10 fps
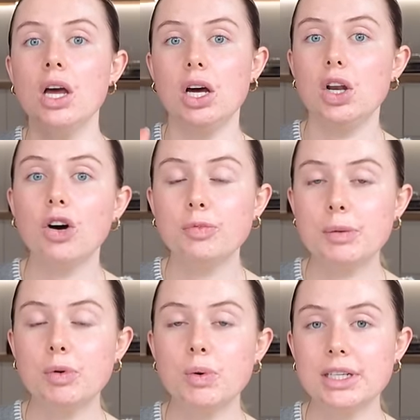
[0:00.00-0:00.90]
a lot of
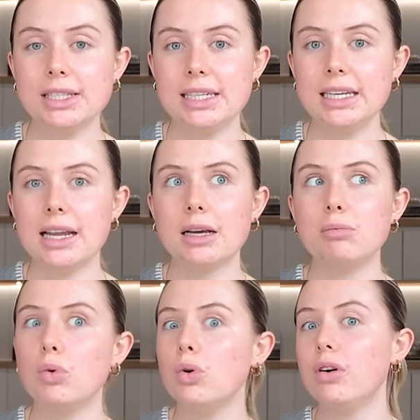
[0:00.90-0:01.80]
people want to see like
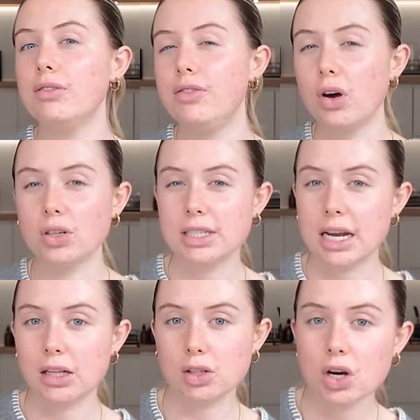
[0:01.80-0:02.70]
more of vlog
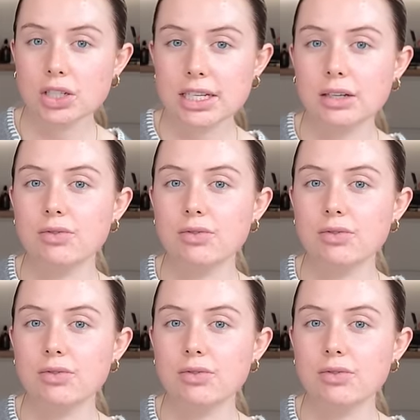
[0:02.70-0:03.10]
style content